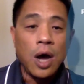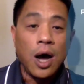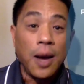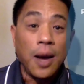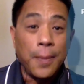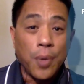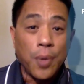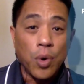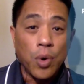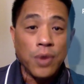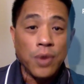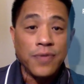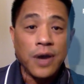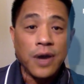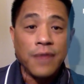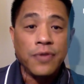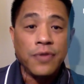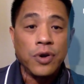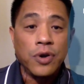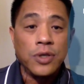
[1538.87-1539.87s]
board of
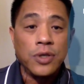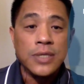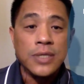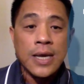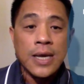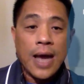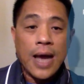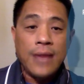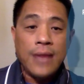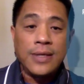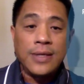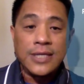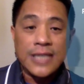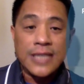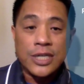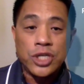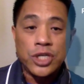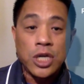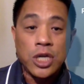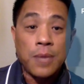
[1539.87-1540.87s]
governors. And then
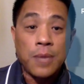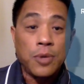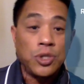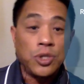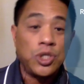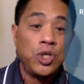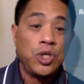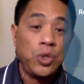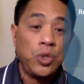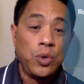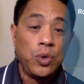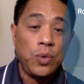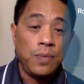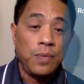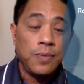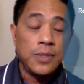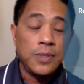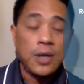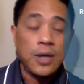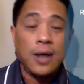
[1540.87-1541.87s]
section number 2
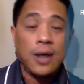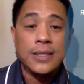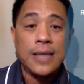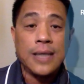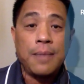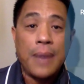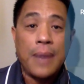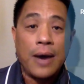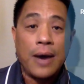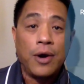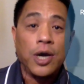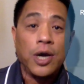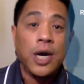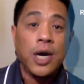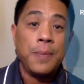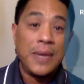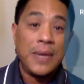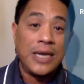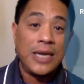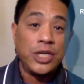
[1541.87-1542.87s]
talks about
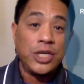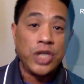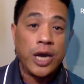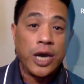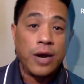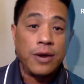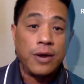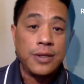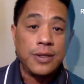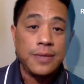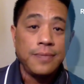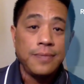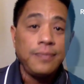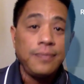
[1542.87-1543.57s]
committee chairs.